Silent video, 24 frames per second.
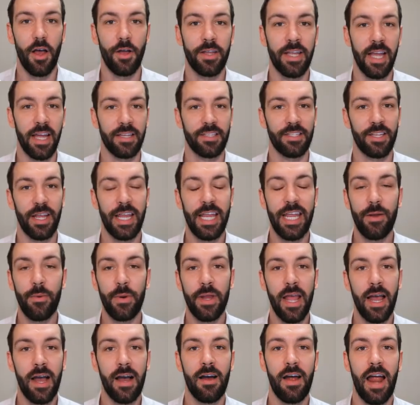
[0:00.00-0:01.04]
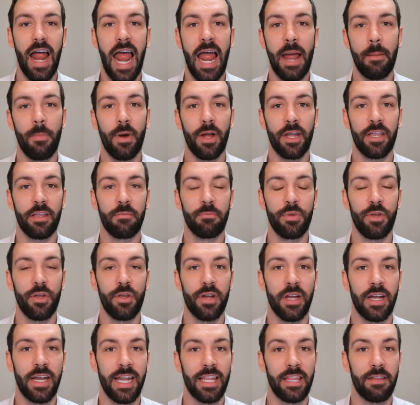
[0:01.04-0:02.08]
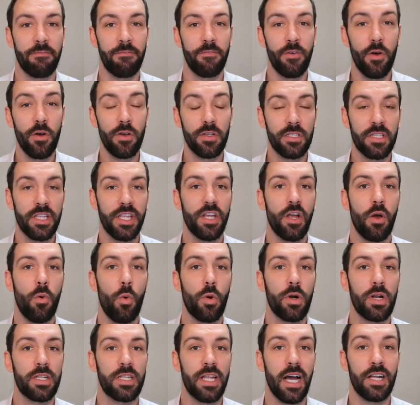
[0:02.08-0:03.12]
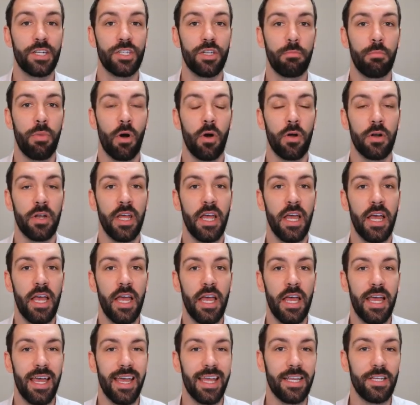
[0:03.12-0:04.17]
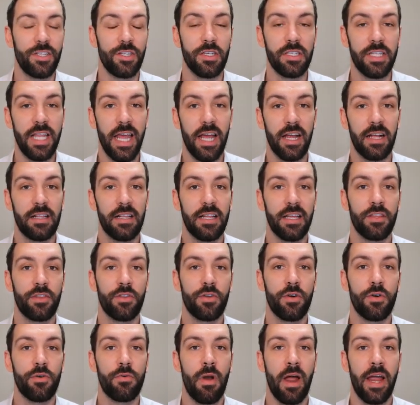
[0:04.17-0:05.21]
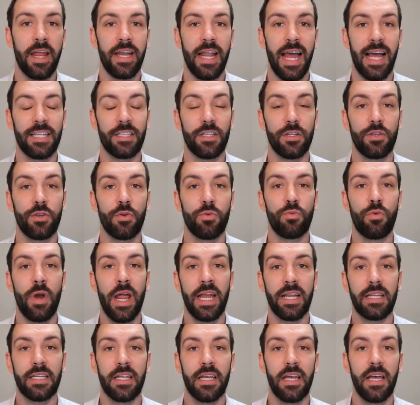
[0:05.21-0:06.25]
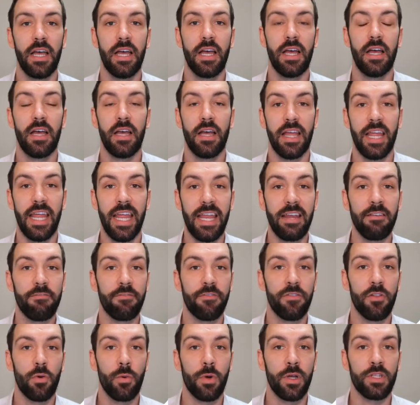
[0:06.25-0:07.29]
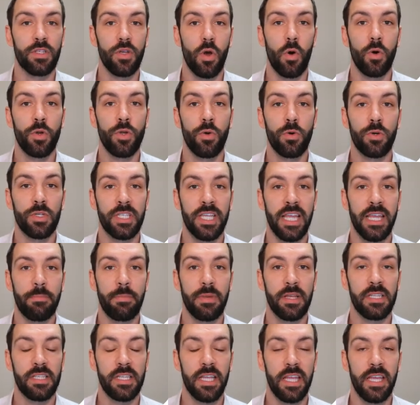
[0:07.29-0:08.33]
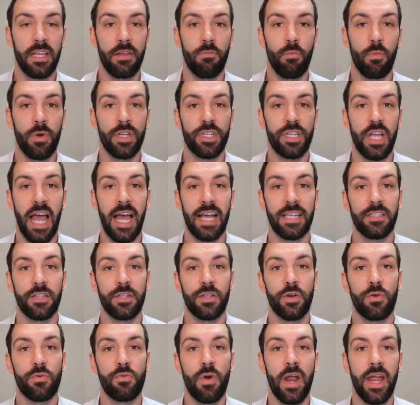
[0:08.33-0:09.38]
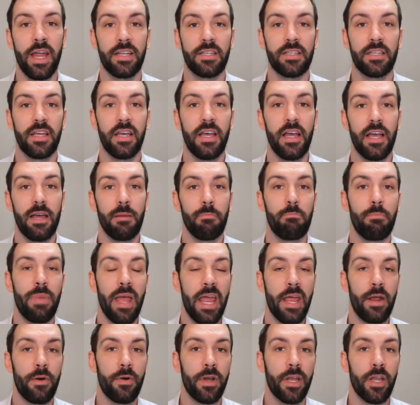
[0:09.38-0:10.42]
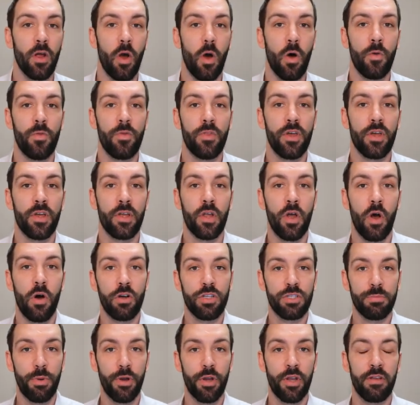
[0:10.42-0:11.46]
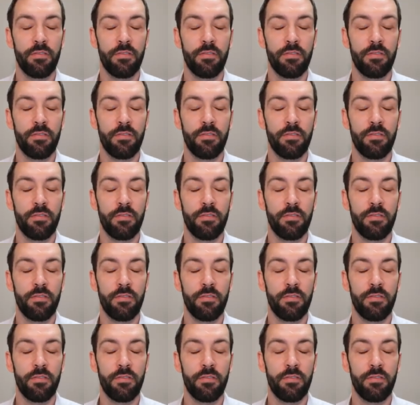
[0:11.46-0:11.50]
Okay, so here we are at my computer. Now the first thing I want to touch upon is just how click-through rate has a direct influence on your CPC, which has a direct bearing on the cost per